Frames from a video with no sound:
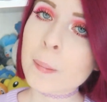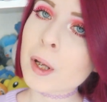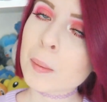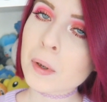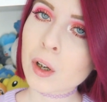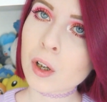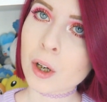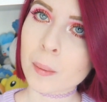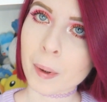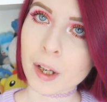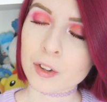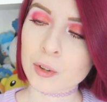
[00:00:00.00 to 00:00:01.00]
maybe I'll come
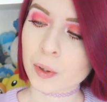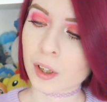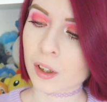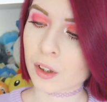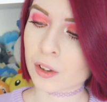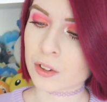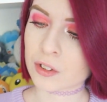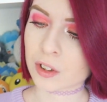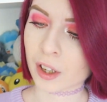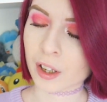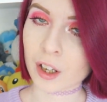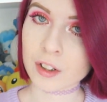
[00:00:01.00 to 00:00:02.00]
back to it, because
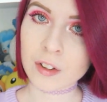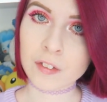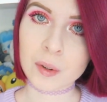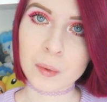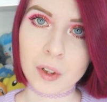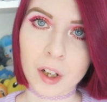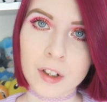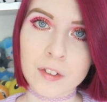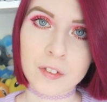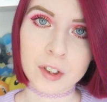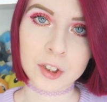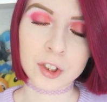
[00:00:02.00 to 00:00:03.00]
I definitely would like
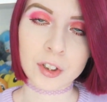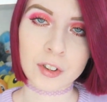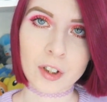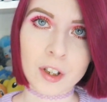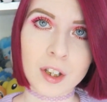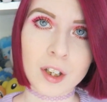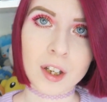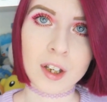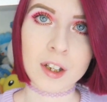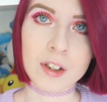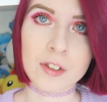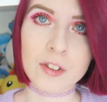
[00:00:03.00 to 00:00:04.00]
to finish it, because I think it
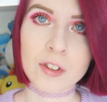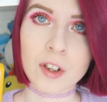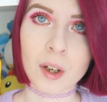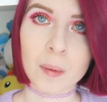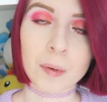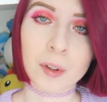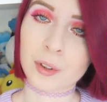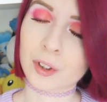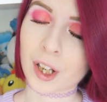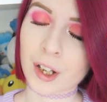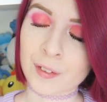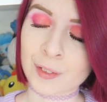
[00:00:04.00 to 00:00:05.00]
is a
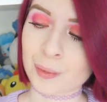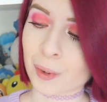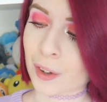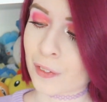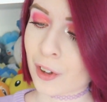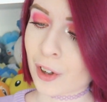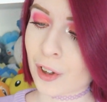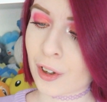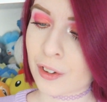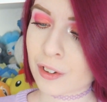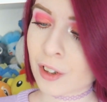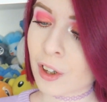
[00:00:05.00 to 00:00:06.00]
good game from what I've
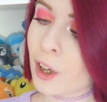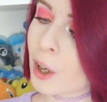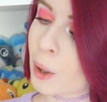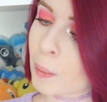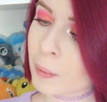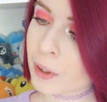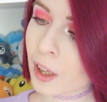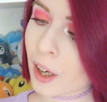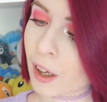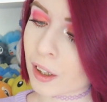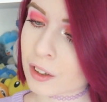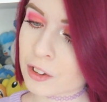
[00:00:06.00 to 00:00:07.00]
heard. But
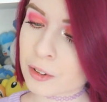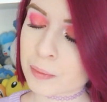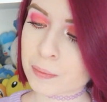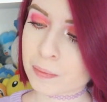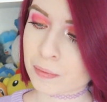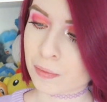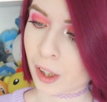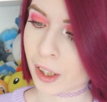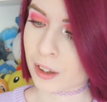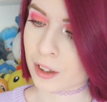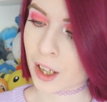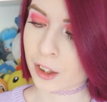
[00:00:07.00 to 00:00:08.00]
yeah, it's
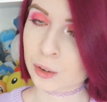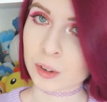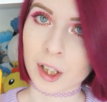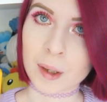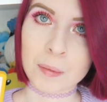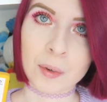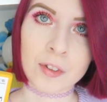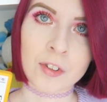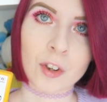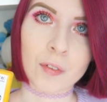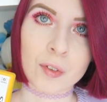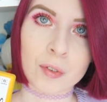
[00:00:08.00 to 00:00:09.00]
the actual game box
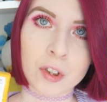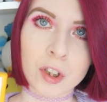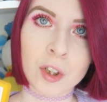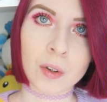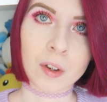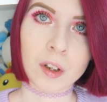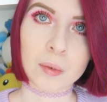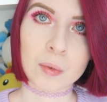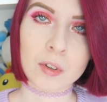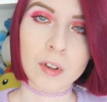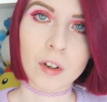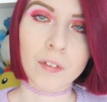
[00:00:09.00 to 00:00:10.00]
itself is really cute, and I
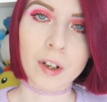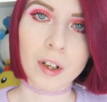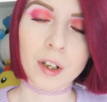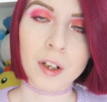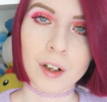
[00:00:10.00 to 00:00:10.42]
also love how they